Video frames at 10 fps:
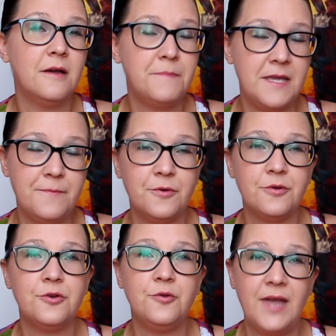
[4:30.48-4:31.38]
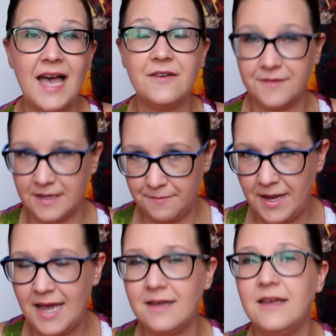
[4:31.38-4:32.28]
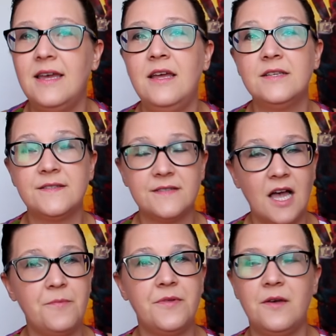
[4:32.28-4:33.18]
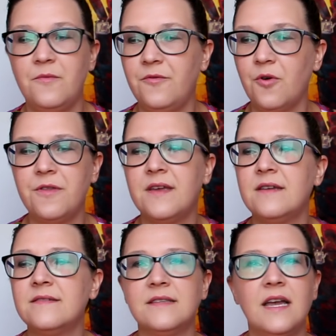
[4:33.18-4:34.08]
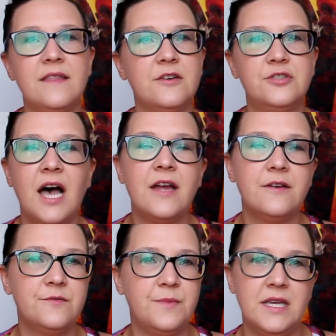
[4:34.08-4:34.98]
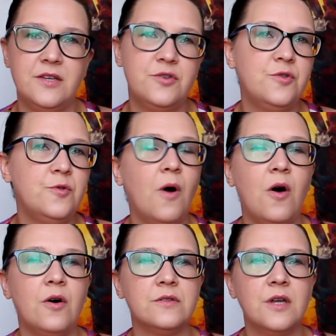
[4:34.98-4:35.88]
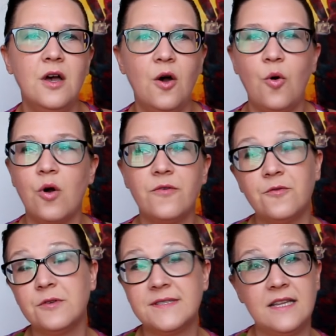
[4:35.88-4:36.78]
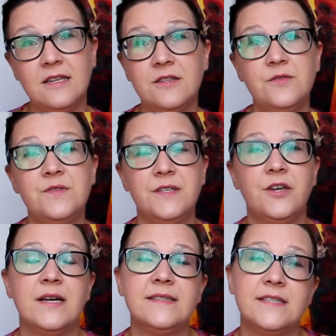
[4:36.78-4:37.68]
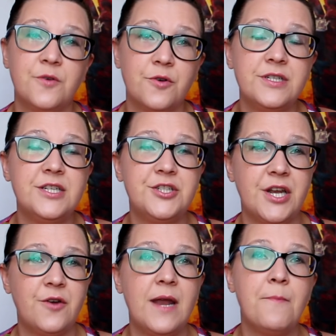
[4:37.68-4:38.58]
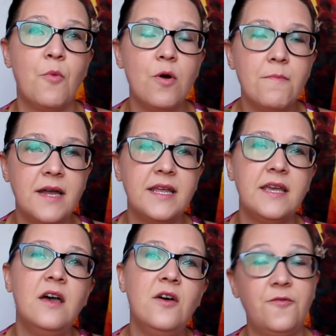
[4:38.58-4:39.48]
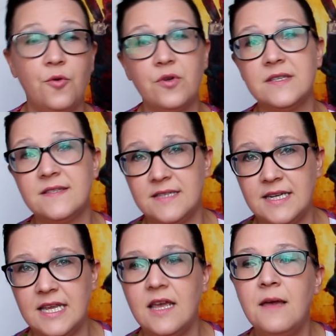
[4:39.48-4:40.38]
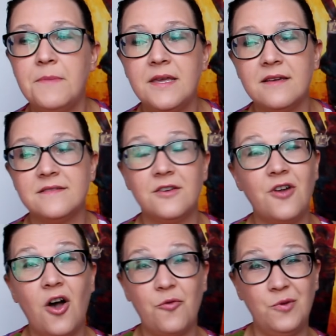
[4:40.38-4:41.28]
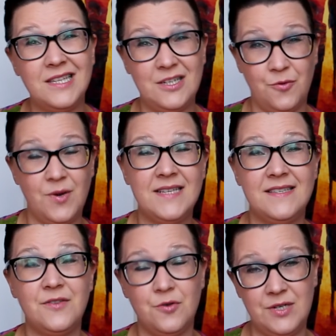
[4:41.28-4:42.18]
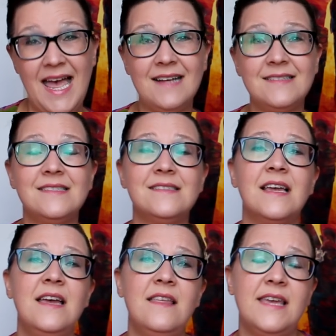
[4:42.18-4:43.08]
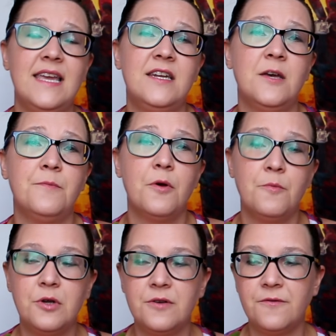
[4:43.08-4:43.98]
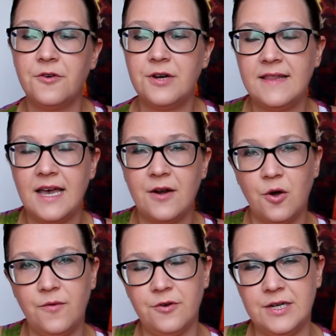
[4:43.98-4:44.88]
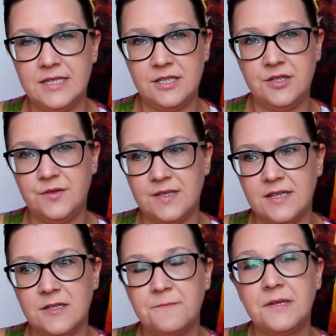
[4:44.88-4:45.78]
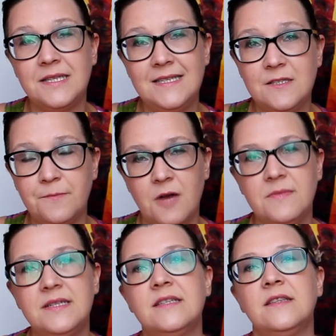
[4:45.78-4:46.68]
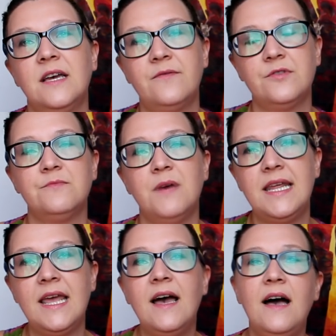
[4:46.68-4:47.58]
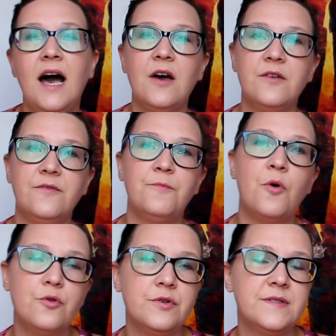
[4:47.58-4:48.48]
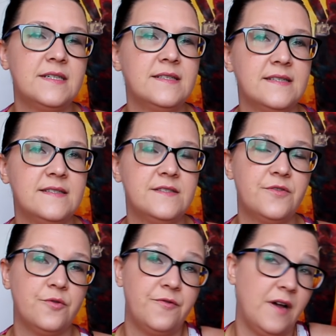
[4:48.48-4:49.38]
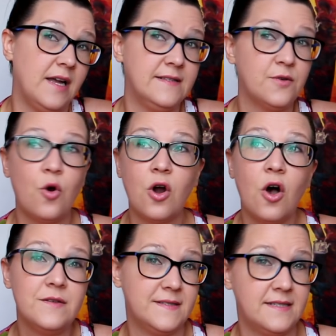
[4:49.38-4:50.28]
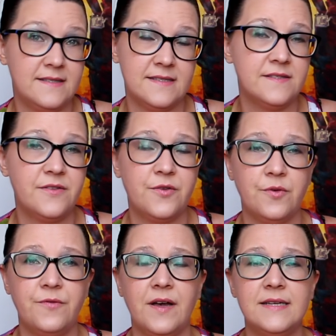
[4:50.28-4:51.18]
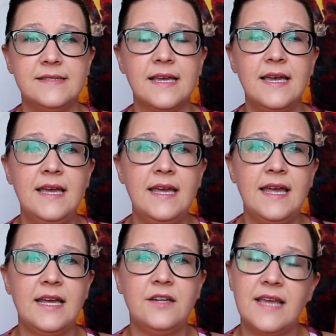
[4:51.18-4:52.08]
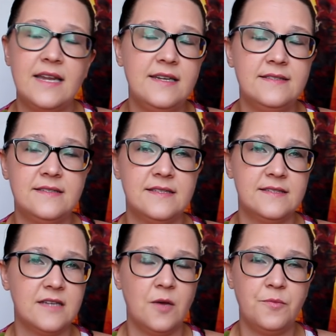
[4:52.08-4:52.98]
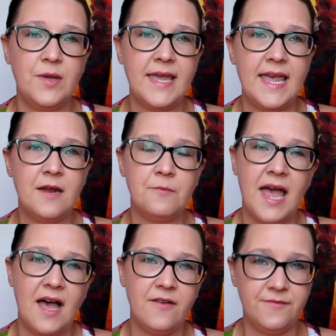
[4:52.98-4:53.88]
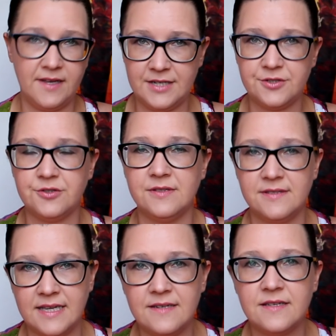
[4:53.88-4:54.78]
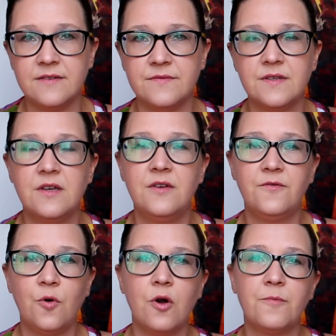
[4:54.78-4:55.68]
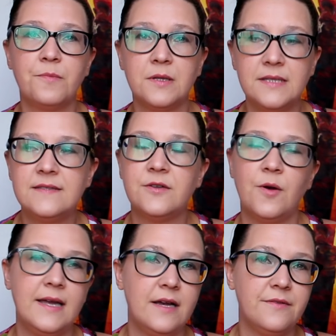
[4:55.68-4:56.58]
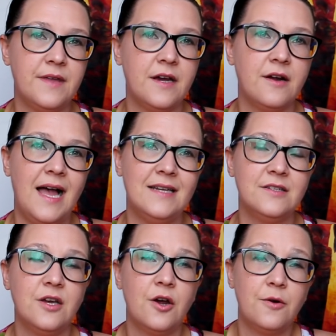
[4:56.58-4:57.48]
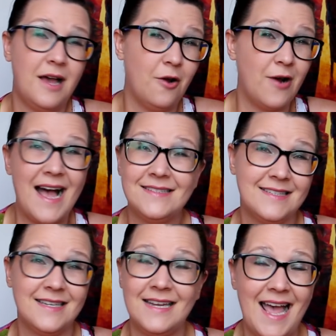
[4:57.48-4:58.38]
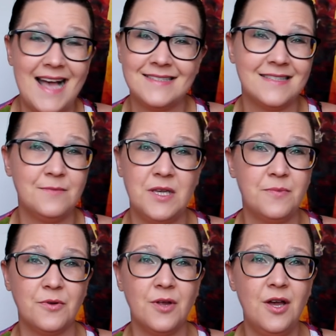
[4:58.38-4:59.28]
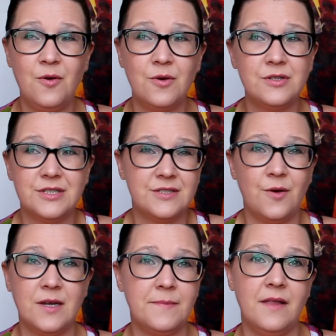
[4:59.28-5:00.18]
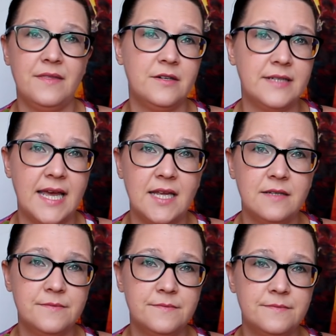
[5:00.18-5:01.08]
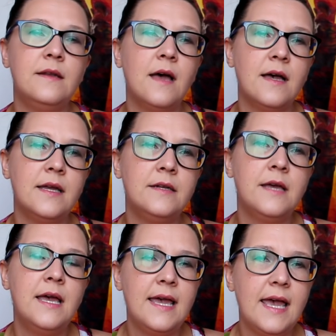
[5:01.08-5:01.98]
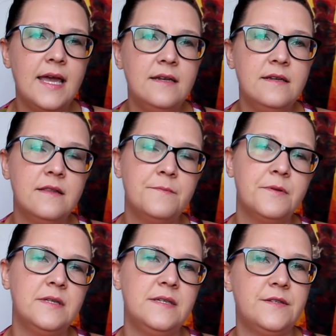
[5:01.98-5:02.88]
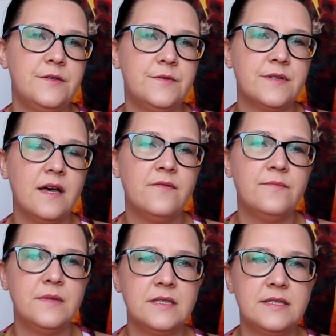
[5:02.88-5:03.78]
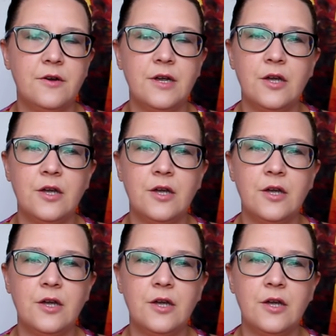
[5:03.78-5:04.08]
people who can't fight back, stop them for things like their tires being too bald or for selling loose cigarettes in order to generate more money for the city. Because they're not willing to raise it through taxes, they end up converting that over into using the police department to leverage money out of poor citizens through fines, or all citizens through fines. And that needs to stop. We can't have financial incentives for police going out there and harassing and hassling people who are just going about their day. 9. End the police use of military